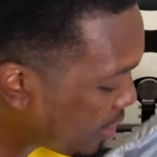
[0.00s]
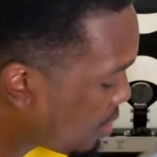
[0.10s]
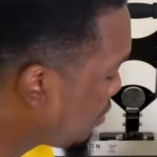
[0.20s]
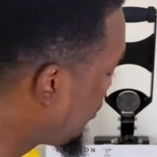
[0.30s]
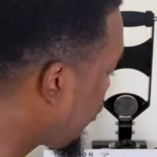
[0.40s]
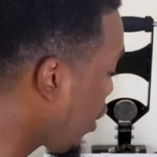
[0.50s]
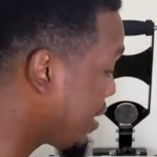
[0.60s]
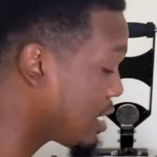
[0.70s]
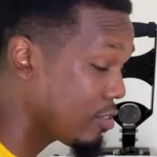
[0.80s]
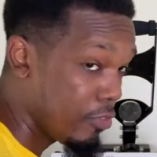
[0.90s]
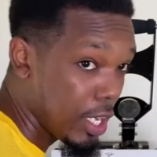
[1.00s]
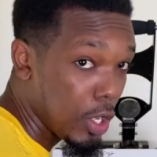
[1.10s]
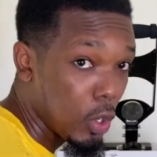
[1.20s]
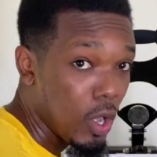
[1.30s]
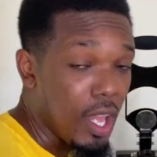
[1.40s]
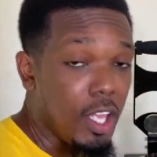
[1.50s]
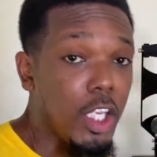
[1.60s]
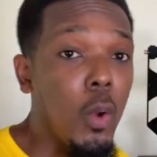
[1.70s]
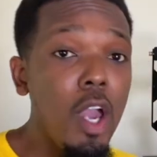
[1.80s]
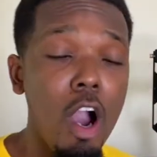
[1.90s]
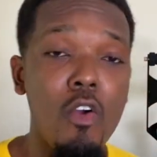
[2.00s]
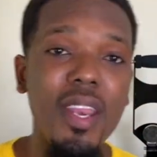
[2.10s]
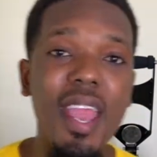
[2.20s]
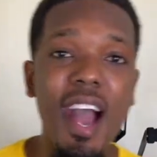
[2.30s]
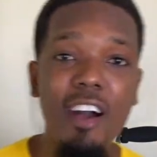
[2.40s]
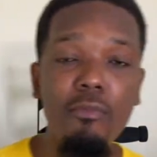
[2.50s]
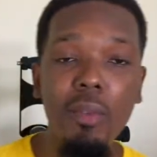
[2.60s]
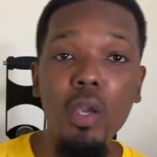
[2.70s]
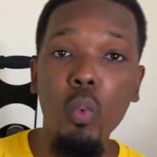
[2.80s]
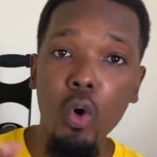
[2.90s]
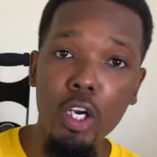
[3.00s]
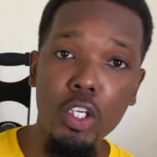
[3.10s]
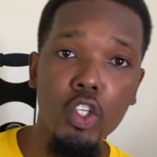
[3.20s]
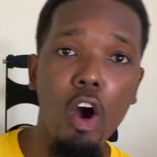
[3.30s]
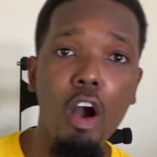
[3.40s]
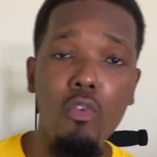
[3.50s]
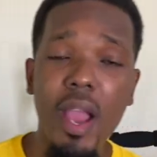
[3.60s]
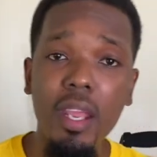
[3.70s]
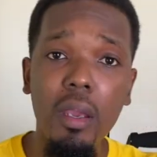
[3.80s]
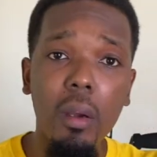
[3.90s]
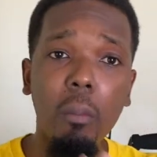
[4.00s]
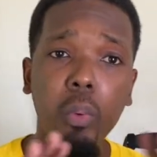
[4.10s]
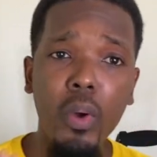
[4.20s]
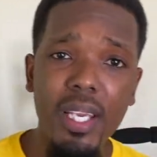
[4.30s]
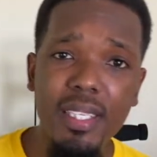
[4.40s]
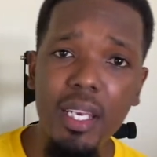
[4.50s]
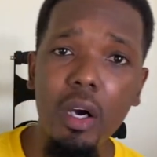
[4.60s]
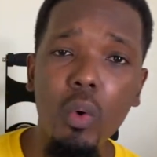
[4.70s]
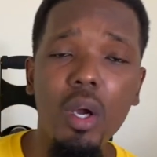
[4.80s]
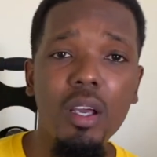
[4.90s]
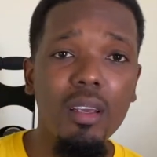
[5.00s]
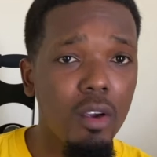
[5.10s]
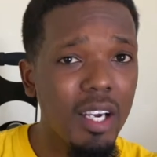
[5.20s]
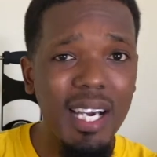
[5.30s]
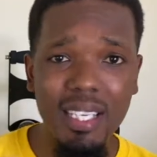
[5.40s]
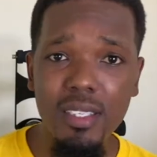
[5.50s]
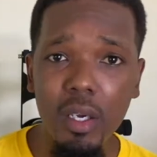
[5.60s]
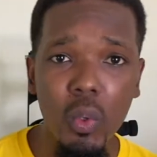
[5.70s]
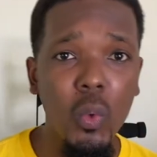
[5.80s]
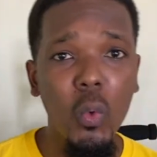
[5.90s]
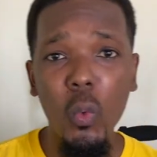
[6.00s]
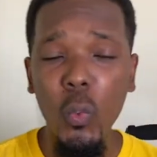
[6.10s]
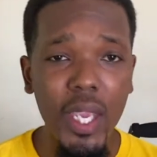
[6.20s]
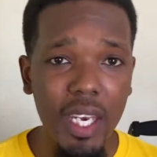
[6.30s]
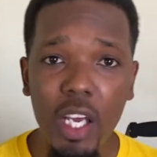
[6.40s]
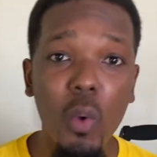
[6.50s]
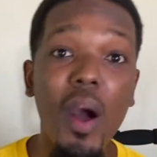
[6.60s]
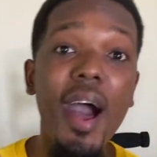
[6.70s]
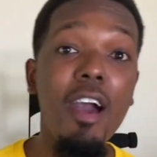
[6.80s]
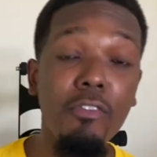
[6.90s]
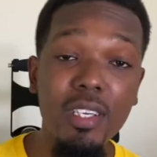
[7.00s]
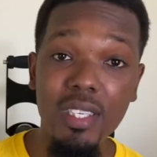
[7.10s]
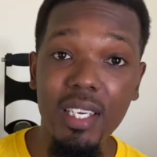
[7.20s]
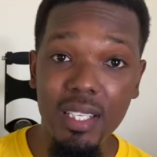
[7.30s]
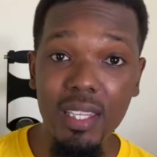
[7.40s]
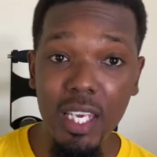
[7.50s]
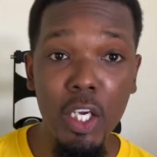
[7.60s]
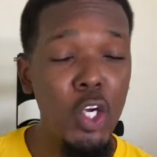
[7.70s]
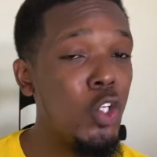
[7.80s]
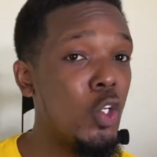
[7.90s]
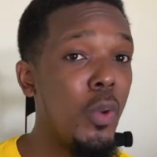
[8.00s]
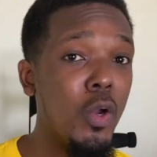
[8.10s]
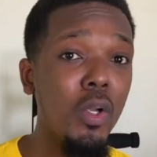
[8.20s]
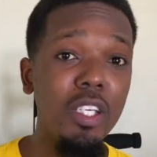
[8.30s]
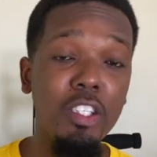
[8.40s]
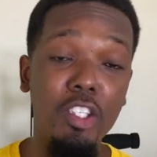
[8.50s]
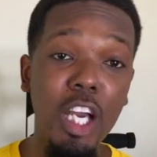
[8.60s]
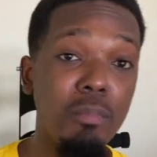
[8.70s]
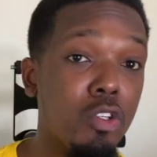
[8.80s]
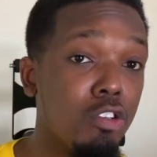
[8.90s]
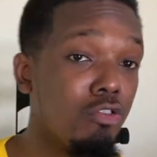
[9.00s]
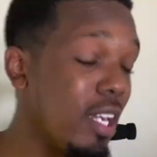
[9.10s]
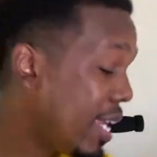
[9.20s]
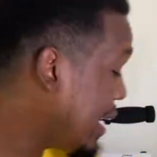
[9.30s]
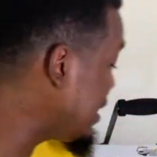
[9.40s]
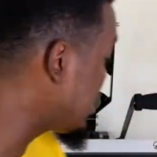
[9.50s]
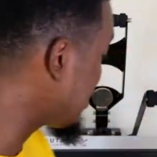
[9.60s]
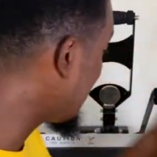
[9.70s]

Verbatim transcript: for this video. Now, I already have my words already printed out, cut out, weeded out, every single thing, so we're going to jump straight into